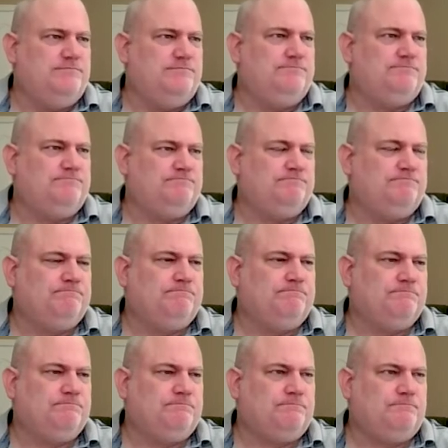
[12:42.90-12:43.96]

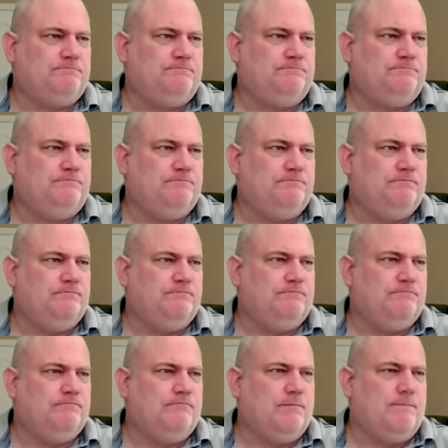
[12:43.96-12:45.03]

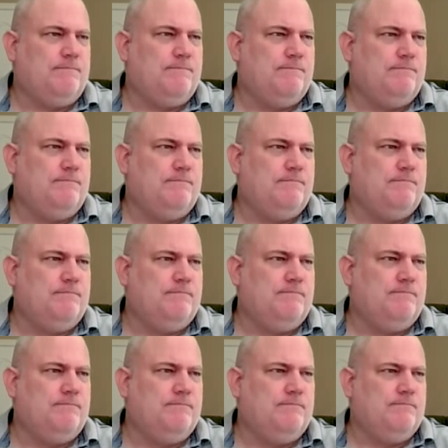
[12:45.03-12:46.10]

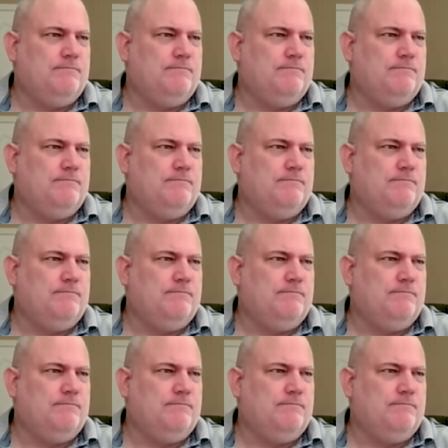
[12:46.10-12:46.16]
(not speaking)